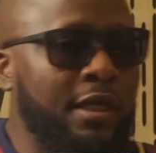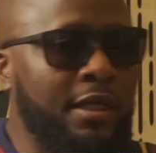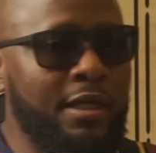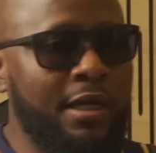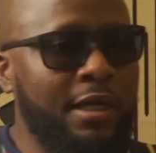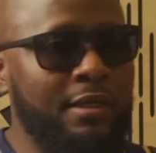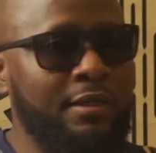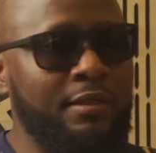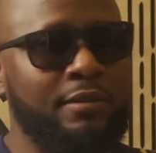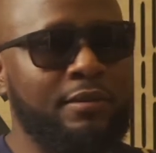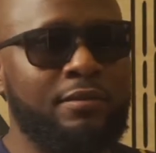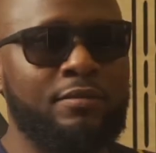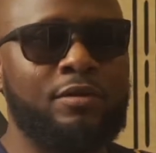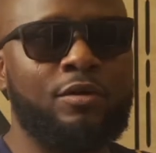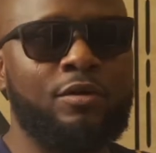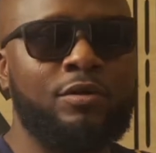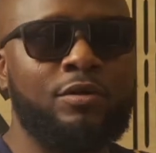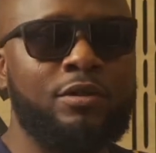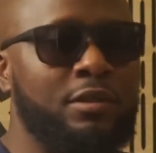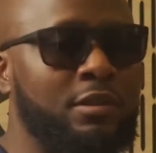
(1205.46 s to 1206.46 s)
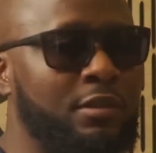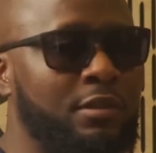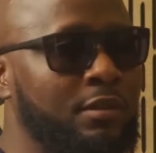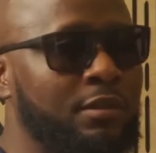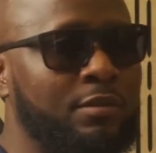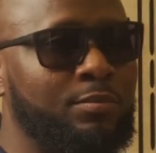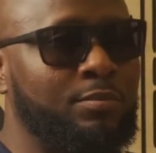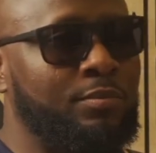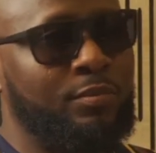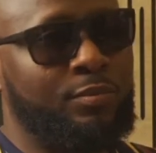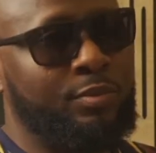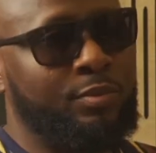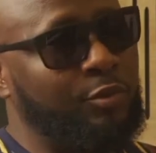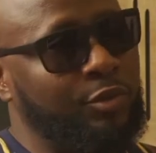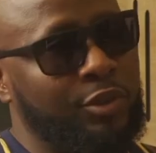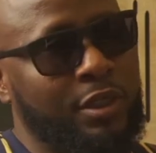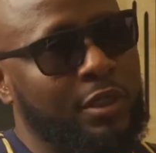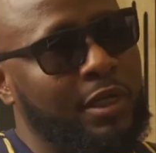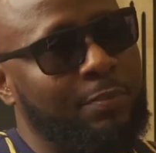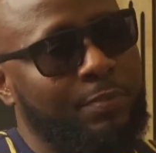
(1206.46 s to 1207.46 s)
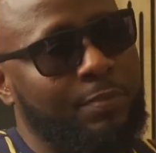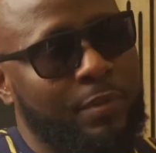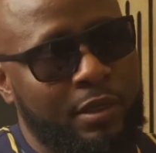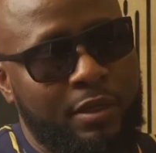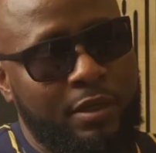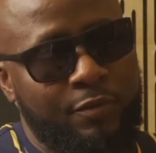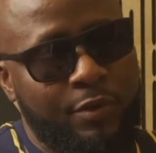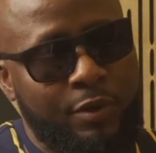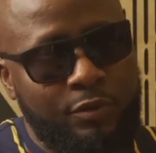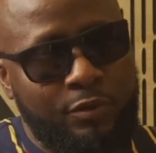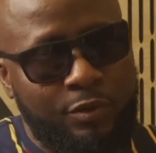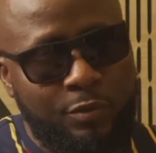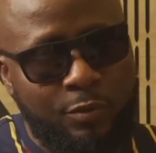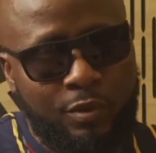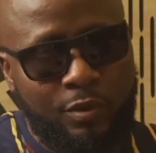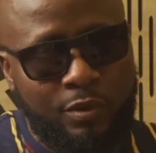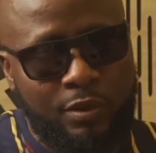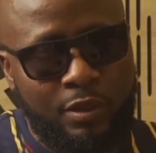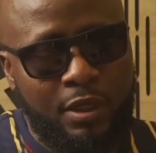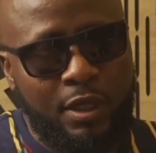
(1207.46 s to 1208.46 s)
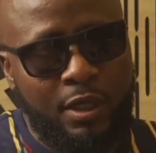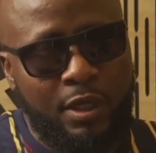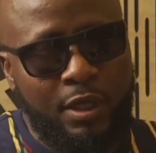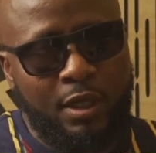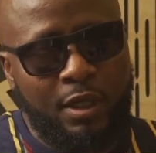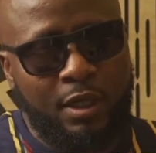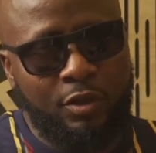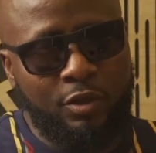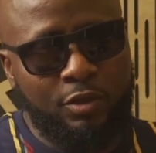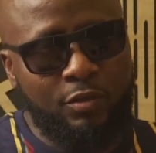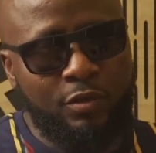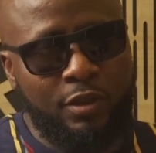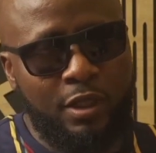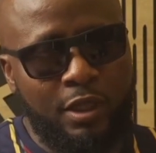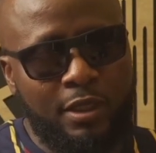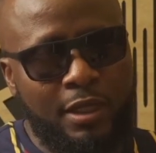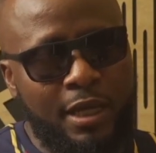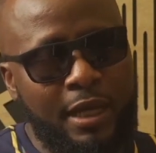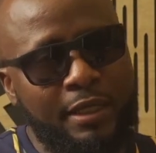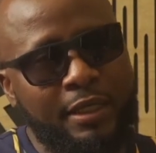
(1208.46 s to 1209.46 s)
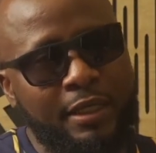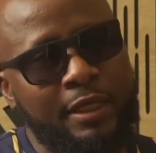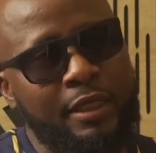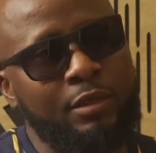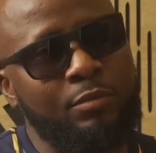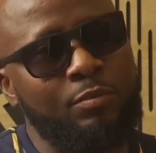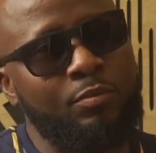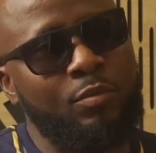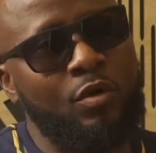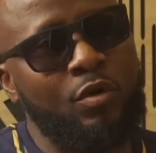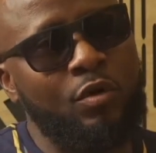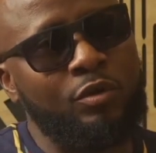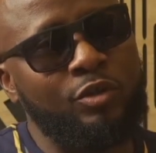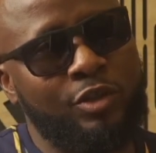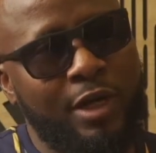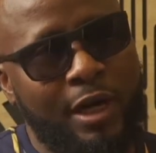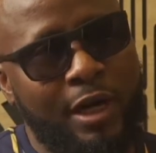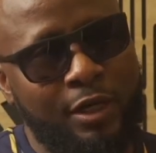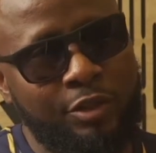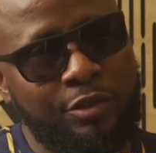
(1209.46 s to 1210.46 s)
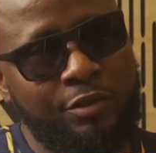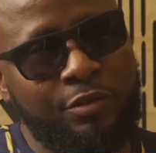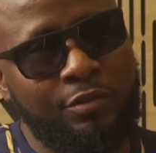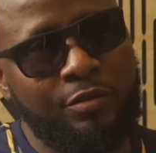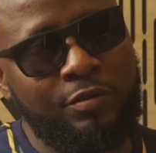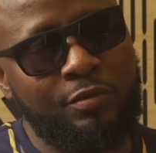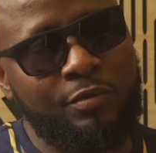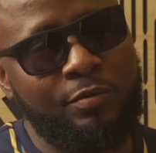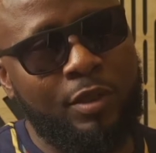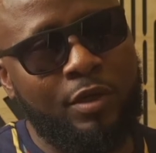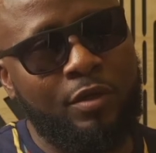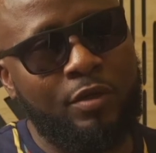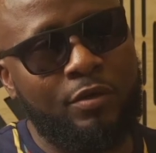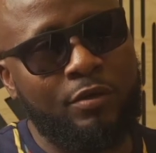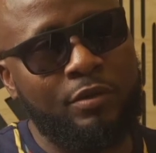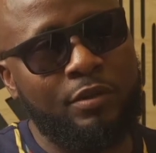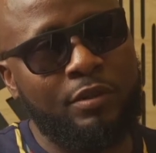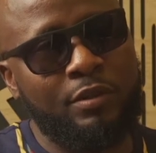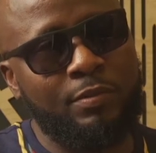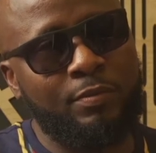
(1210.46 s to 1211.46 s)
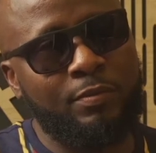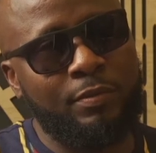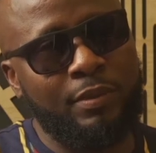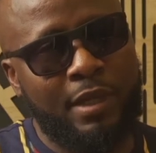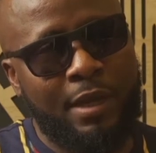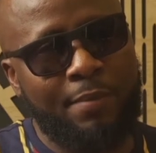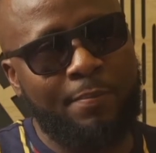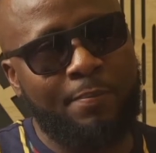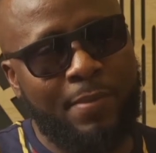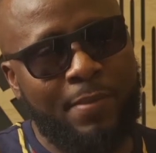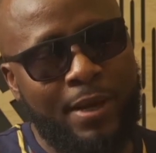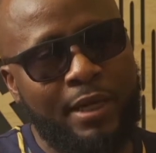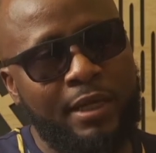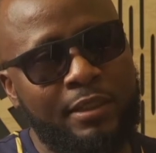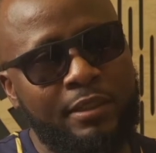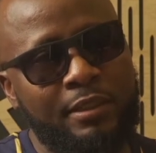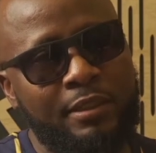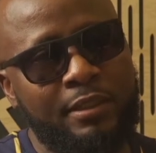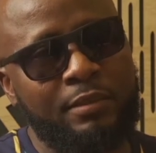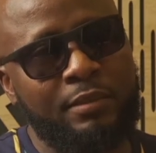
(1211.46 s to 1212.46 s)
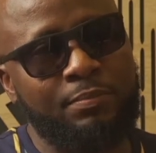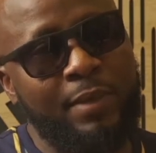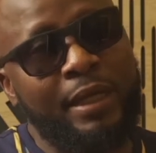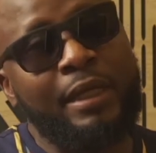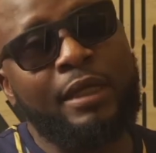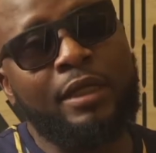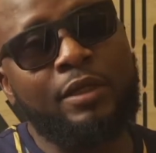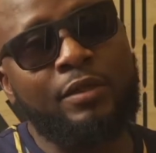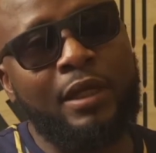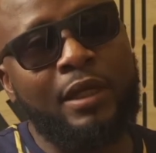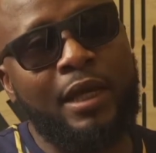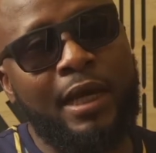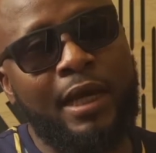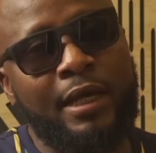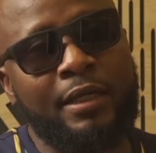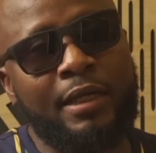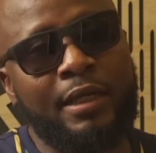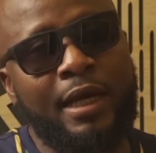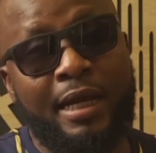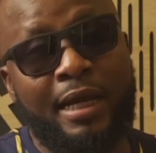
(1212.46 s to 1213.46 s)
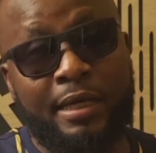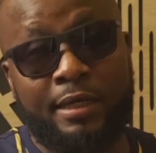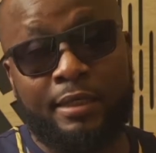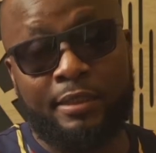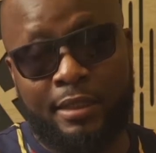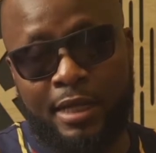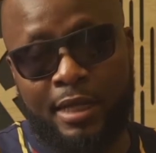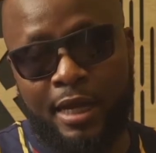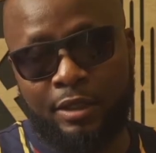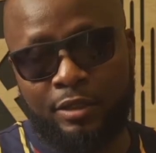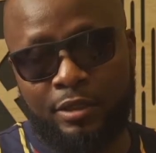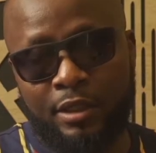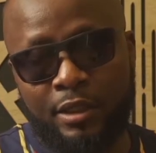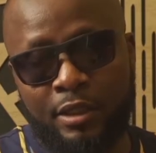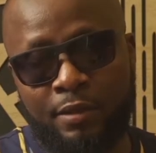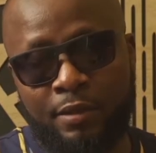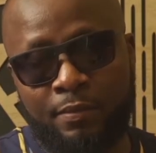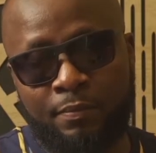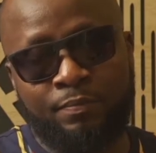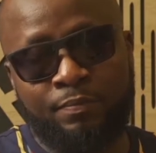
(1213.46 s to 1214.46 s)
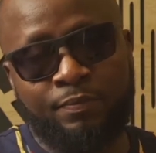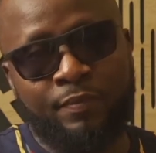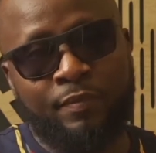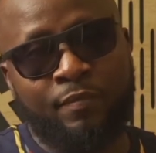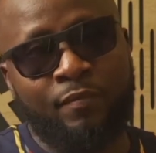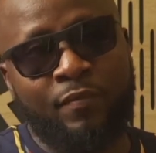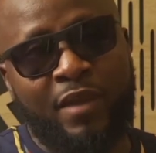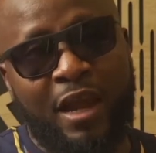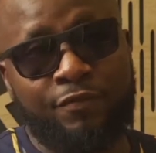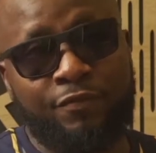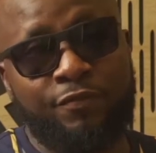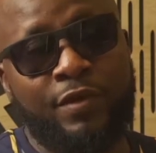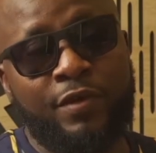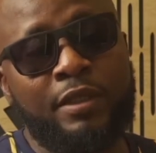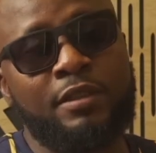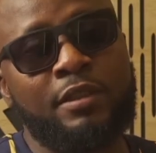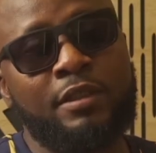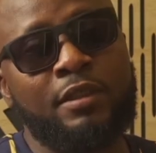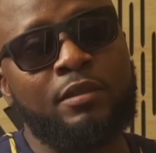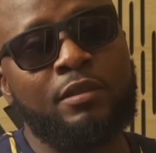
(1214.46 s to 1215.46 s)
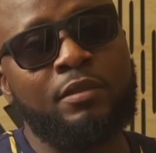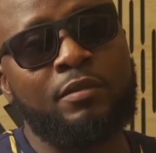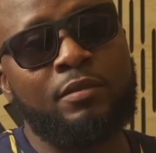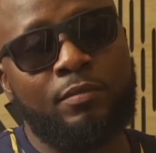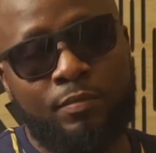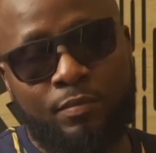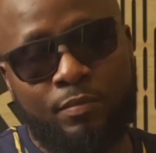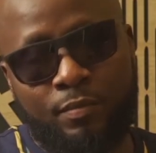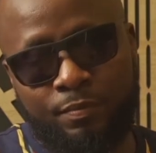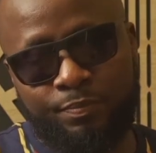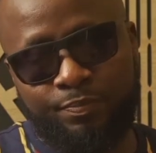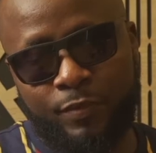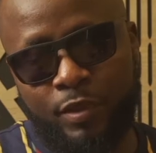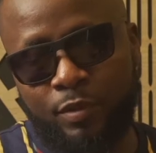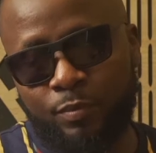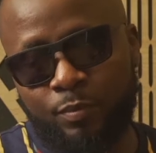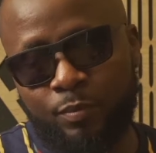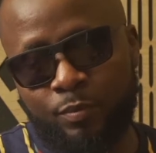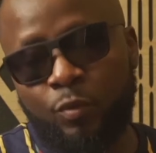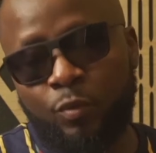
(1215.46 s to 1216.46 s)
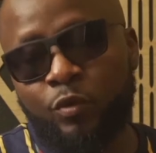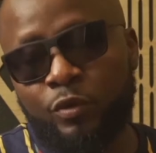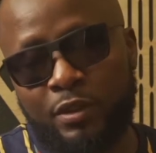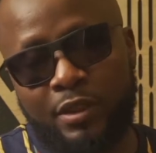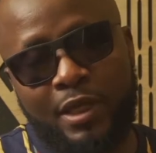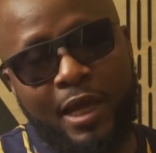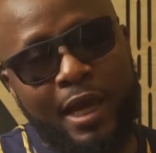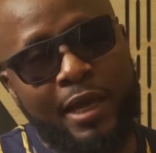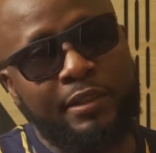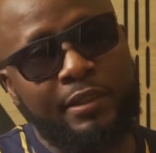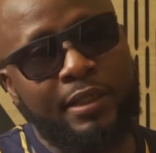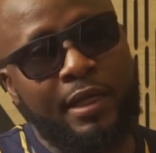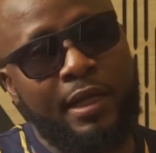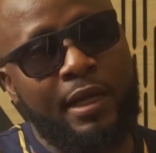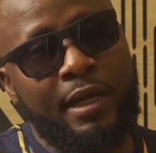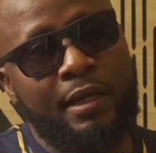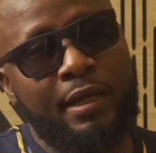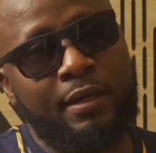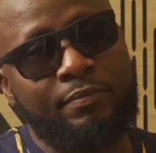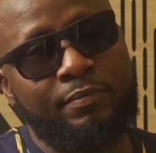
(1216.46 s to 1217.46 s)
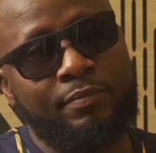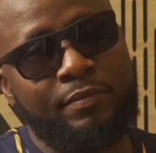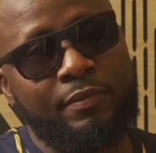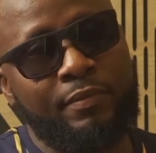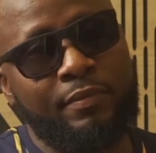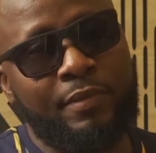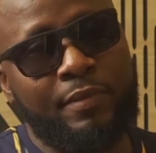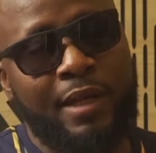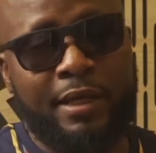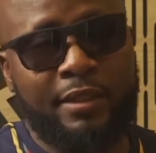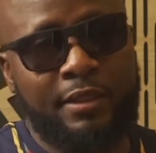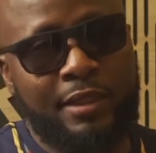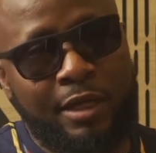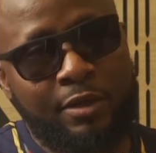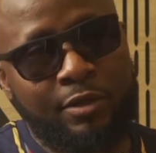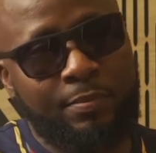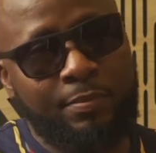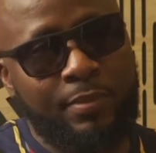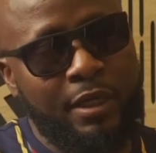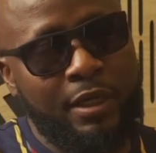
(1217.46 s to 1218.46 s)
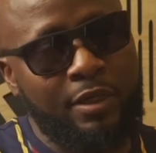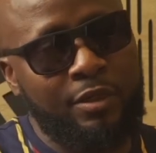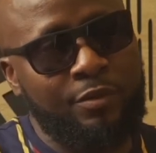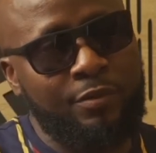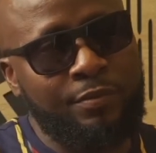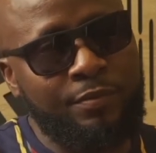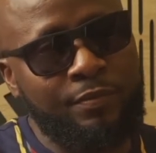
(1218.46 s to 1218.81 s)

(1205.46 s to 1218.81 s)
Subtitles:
and all this bullshit happening around the world, don't you think they are gaining more traction because their market is mainly online and is actually affecting most guys that are like stand up like you?